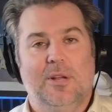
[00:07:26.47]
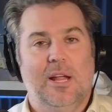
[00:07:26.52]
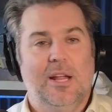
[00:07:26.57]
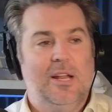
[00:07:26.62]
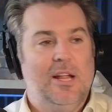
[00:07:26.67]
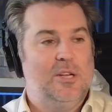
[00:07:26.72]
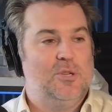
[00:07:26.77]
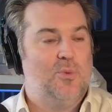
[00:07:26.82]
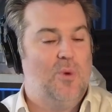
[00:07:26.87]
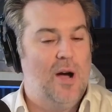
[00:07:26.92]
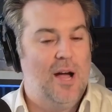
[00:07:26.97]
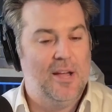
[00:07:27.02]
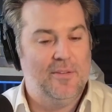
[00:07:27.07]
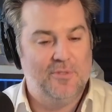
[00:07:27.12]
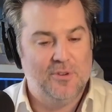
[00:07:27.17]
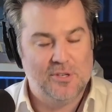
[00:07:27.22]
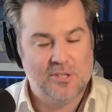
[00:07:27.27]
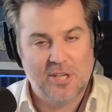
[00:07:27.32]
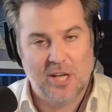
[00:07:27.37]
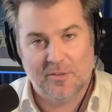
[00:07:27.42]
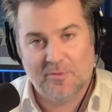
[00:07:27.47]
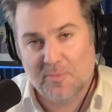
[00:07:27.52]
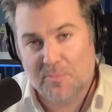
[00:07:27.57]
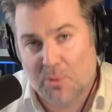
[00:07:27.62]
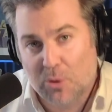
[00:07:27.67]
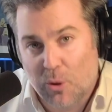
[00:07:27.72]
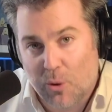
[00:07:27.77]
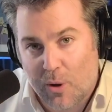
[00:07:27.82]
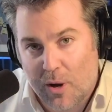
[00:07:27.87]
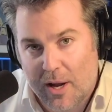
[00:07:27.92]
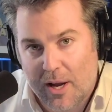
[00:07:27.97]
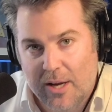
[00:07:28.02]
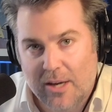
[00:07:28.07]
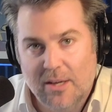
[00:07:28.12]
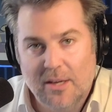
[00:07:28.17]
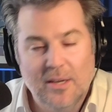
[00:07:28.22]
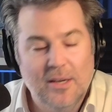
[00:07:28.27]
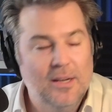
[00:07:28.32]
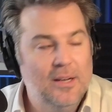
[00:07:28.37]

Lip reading: It's why if you're self-employed,